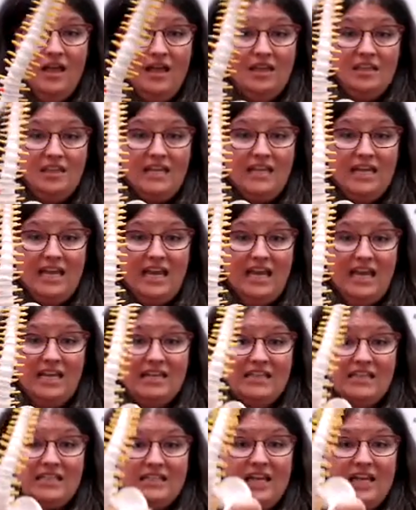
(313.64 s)
The
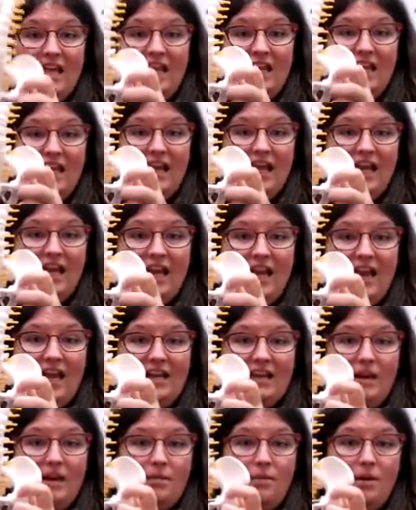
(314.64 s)
knees can
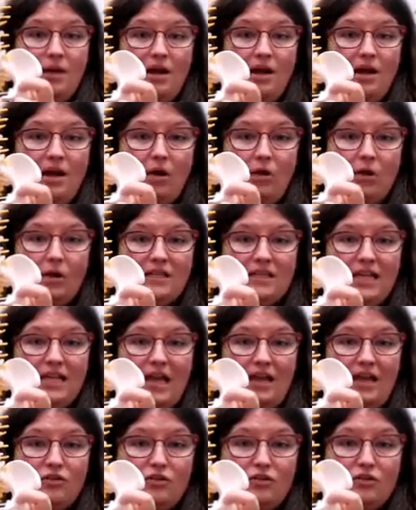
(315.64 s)
end up going
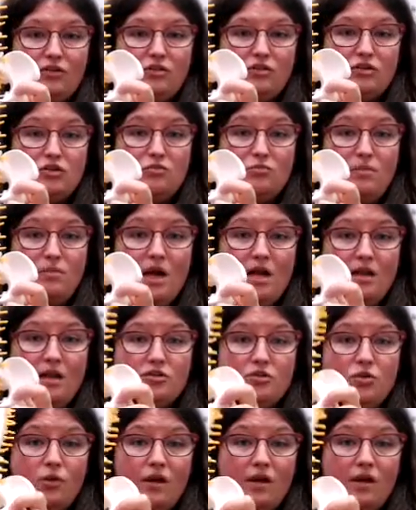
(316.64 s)
together too much
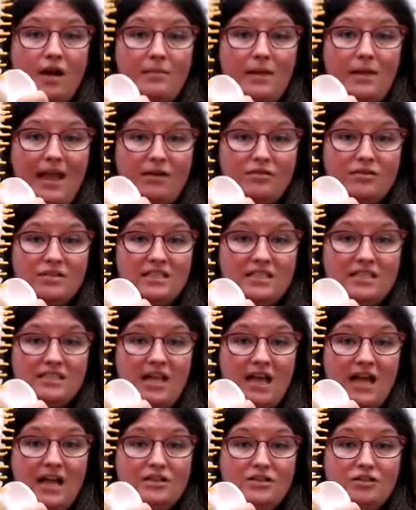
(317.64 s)
or coming out to the
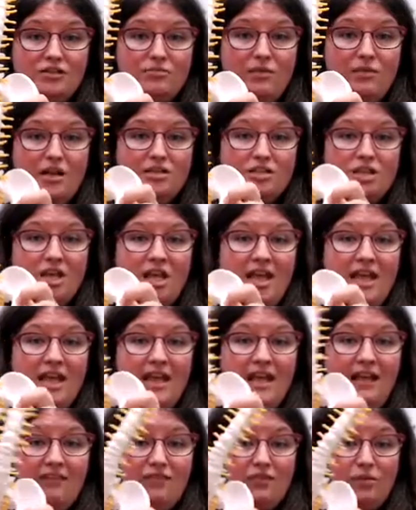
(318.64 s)
side too much
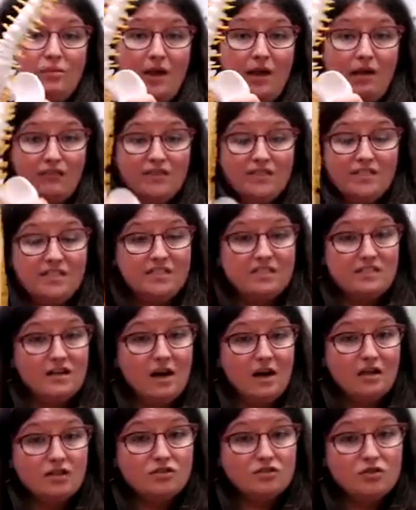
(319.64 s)
if the pelvis is
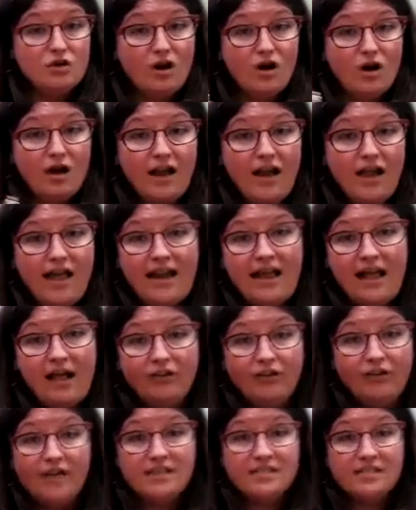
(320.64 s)
not strong and
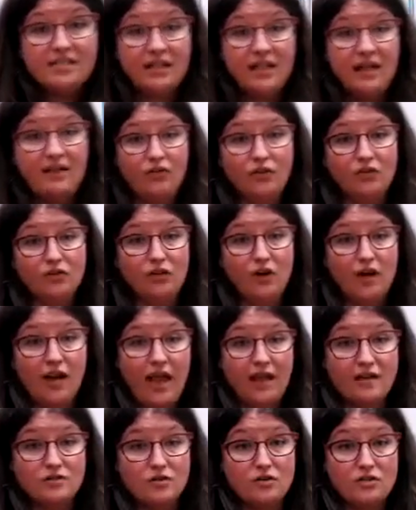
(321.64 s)
held nice and level during
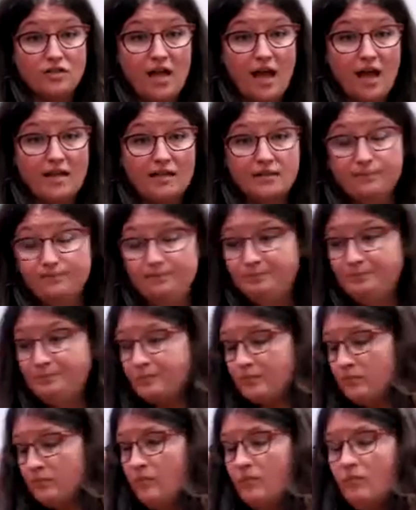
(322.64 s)
exercise.
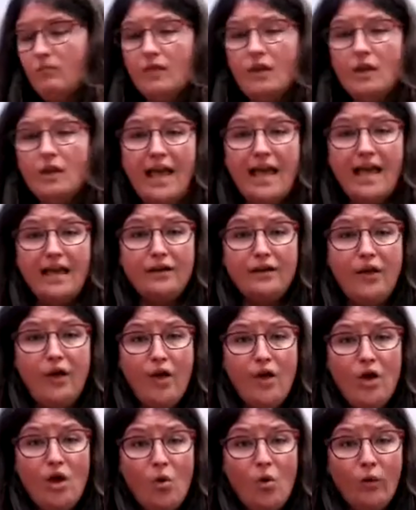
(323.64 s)
And
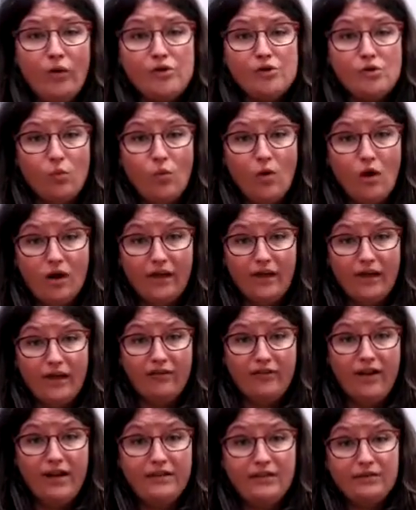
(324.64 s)
when you're walking
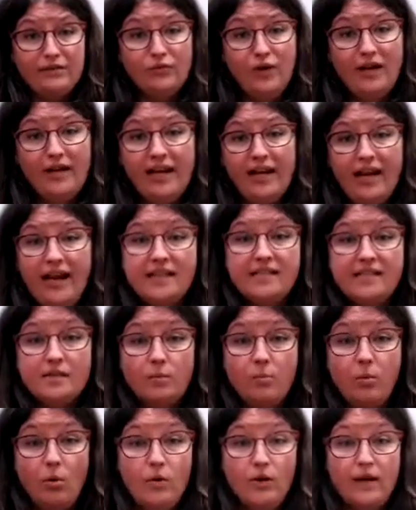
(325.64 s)
around and running and
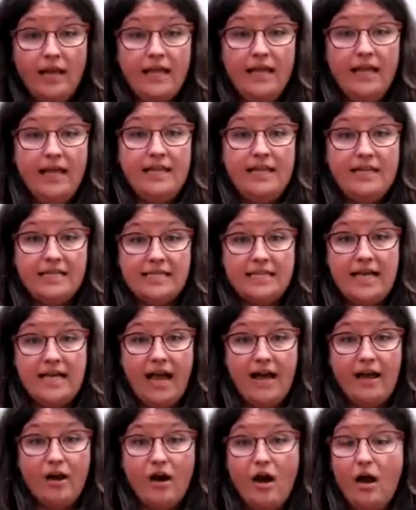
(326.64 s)
supporting the entire